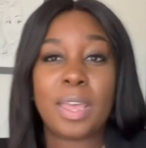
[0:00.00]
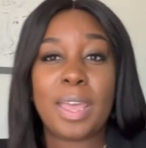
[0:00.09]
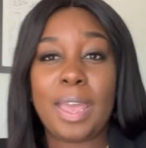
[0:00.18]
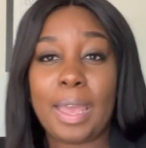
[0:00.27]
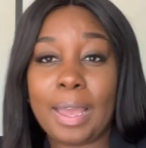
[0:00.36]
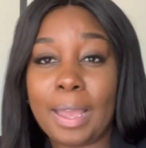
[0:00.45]

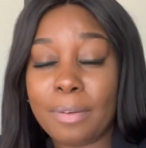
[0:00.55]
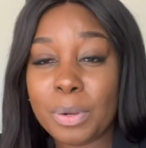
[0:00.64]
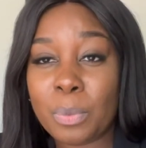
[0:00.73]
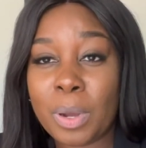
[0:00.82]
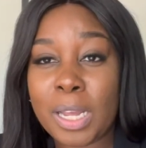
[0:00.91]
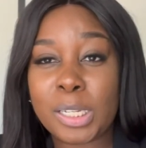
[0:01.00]
Hey
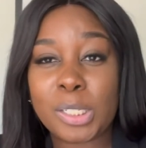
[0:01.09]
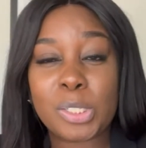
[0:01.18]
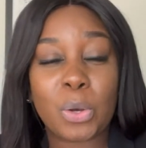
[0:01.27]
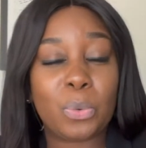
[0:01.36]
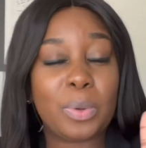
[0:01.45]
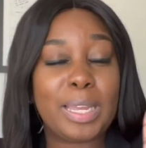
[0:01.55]
everyone,
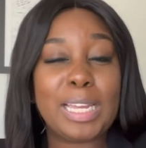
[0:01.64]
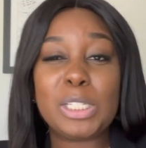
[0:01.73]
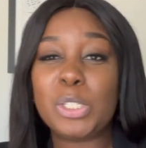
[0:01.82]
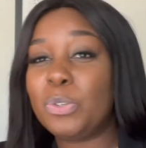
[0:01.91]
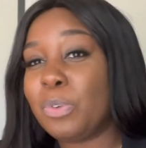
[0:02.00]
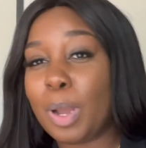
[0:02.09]
so
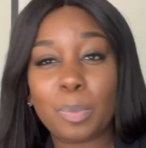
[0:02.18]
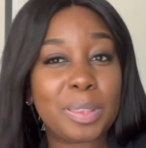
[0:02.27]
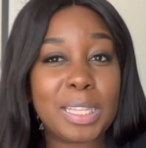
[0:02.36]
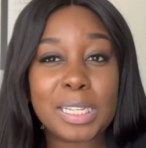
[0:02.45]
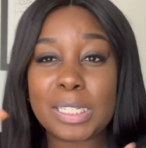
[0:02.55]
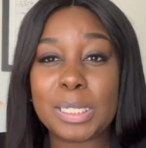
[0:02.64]
interrupt
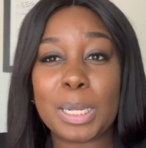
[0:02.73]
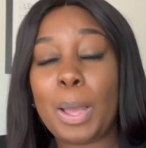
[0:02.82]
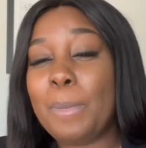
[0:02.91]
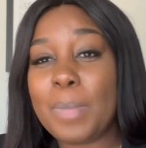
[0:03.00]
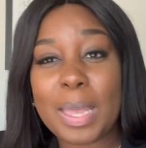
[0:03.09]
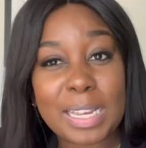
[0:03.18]
this
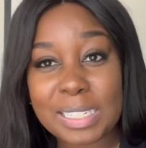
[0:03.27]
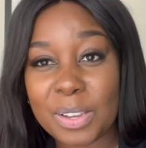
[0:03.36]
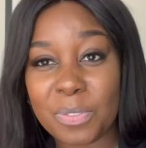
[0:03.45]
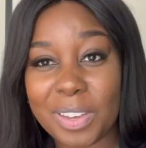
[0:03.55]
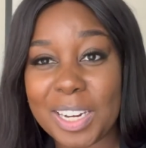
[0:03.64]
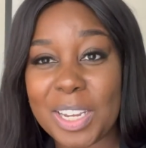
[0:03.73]
amazing
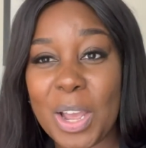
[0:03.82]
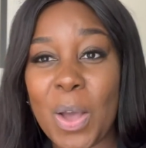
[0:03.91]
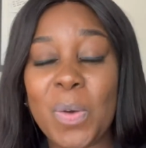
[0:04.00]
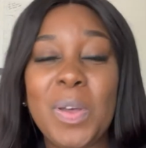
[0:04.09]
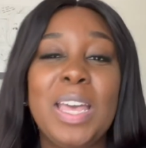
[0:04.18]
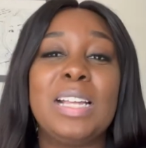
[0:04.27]

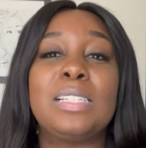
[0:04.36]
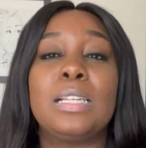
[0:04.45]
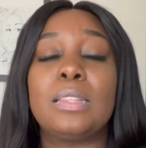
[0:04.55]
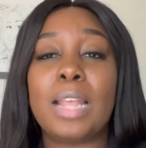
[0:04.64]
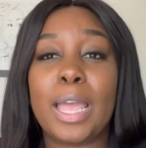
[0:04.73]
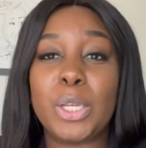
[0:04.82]
video to
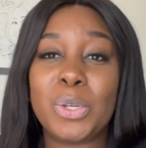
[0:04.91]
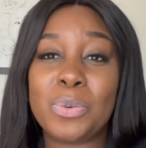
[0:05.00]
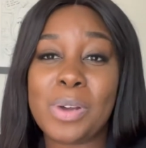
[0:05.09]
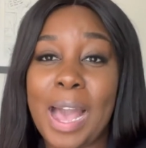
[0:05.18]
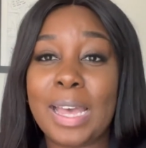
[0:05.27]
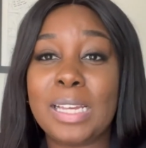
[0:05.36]
let you
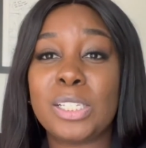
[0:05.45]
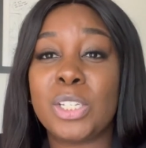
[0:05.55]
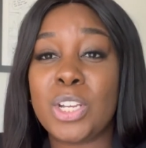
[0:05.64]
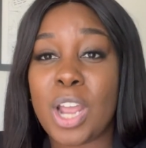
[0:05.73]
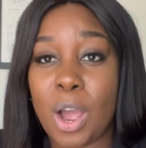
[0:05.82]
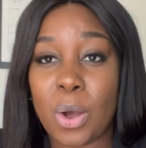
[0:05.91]
guys
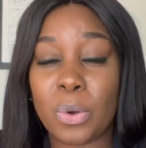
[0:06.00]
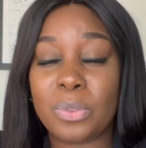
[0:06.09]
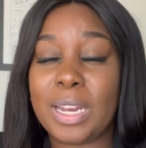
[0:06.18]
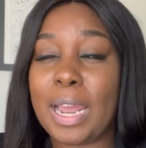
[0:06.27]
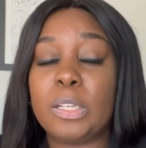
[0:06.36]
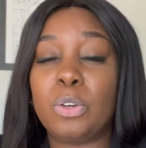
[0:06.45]
know
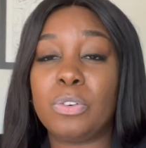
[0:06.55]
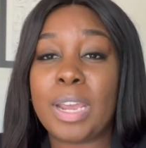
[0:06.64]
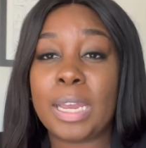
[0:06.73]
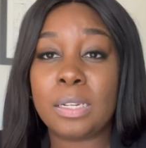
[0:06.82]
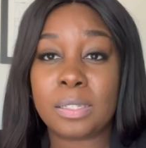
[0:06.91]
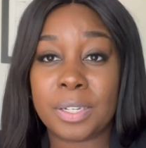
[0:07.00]
that I create
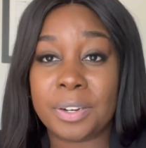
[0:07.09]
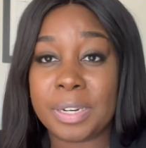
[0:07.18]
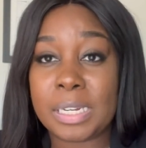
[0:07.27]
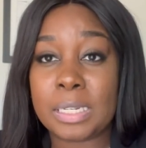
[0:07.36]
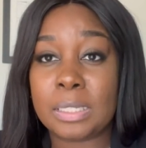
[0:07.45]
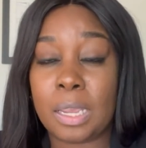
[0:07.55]
a
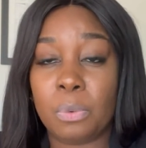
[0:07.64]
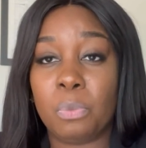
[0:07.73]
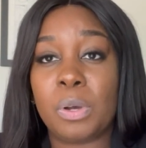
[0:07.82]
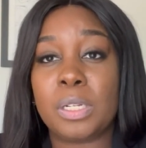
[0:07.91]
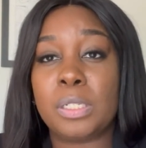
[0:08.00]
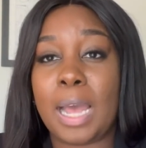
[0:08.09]
series in
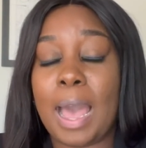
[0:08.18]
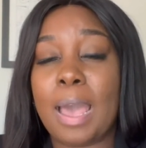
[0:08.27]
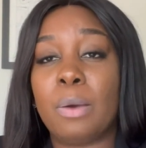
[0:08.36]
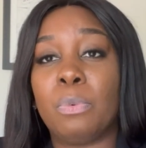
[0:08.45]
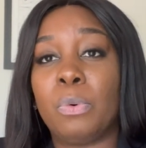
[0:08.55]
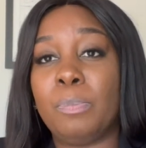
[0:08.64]
which I
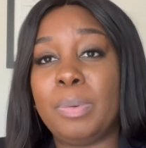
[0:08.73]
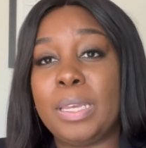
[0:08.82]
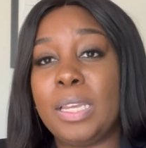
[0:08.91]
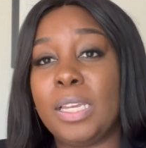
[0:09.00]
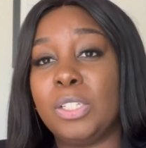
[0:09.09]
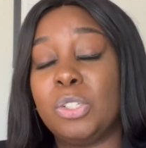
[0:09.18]
will
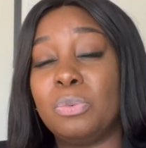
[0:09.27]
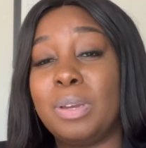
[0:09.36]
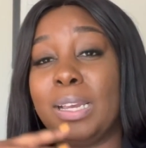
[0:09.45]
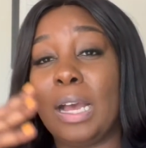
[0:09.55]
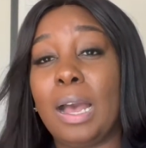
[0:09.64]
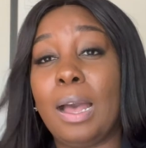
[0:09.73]
be doing
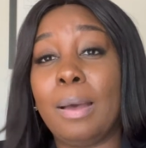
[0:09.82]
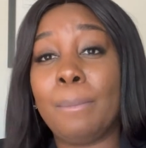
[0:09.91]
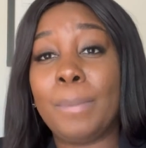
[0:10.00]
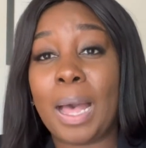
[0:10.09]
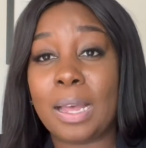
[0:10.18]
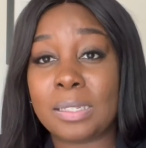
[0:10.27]

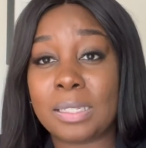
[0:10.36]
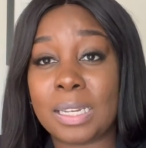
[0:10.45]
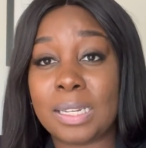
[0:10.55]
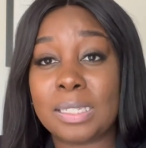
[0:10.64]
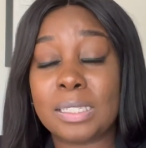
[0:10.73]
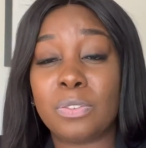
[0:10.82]

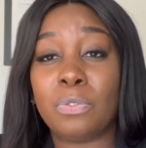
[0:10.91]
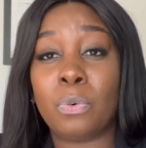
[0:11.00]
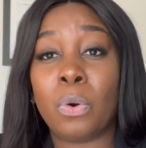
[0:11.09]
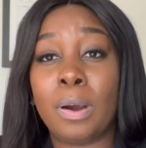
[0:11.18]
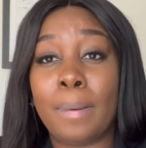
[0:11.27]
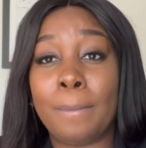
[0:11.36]
unboxings
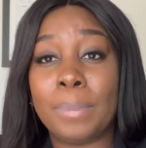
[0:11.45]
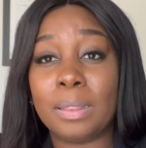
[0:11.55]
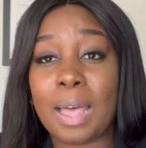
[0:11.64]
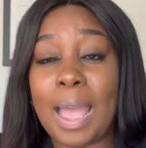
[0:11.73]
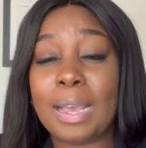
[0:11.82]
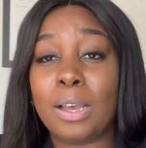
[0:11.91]
for
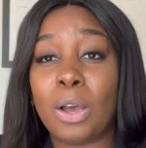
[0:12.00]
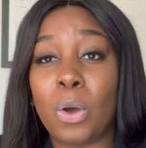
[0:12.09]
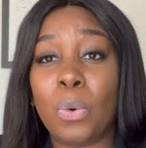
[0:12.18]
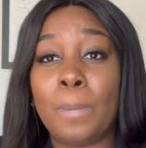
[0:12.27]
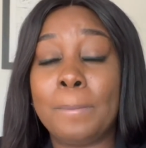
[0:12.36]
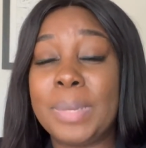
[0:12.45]
Black
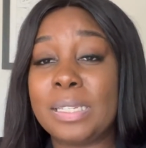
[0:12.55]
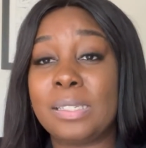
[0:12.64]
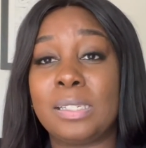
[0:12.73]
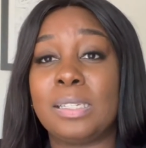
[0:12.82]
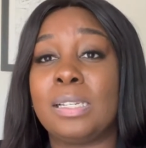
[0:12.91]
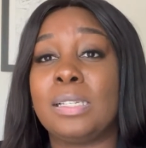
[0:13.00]
owned
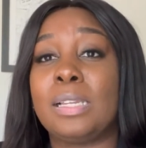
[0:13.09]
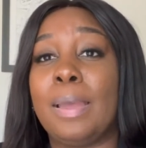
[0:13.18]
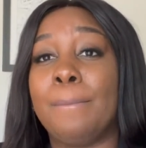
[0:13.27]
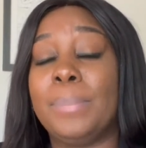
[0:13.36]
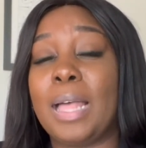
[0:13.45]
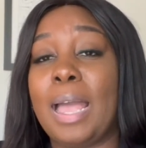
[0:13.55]
businesses and
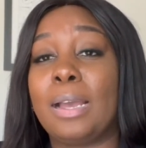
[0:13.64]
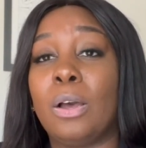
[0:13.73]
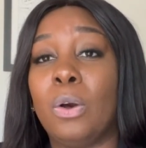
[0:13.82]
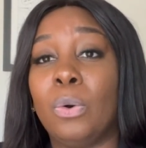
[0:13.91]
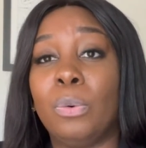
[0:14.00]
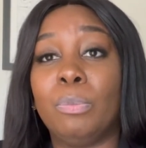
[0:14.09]
Black
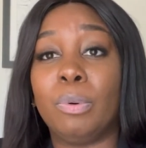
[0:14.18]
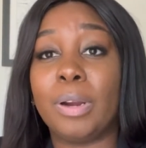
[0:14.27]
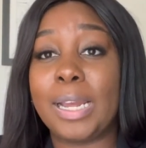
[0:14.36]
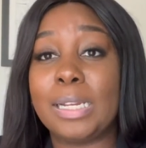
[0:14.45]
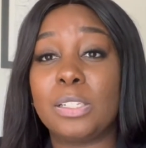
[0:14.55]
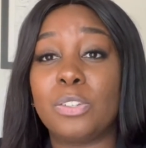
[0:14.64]
owned
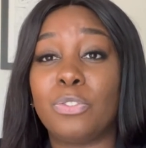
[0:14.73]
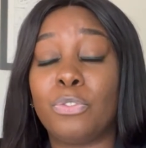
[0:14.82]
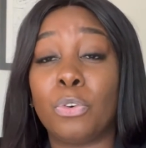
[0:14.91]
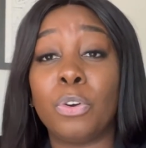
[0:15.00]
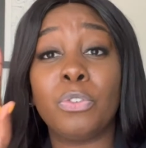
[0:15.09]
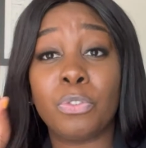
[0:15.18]
brands
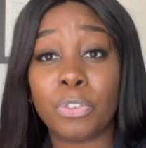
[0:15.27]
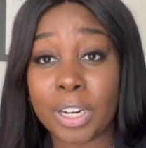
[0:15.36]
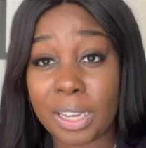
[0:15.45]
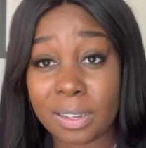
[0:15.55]
for free.